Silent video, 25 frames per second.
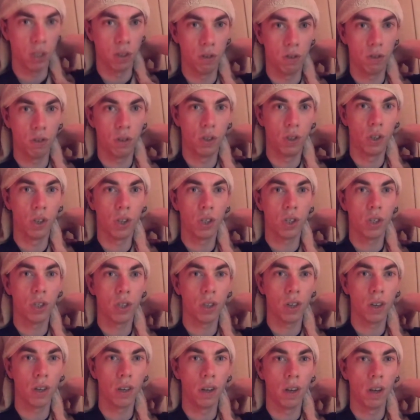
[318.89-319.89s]
isn't
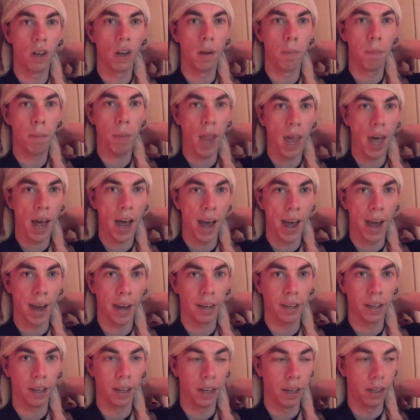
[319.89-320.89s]
just a
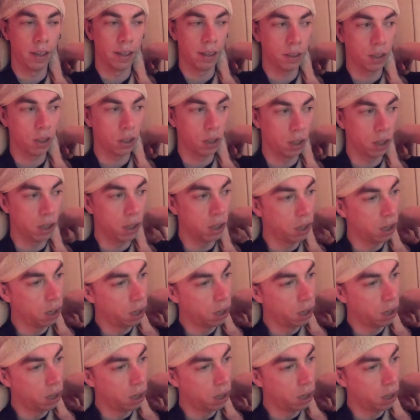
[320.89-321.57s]
plague, actually.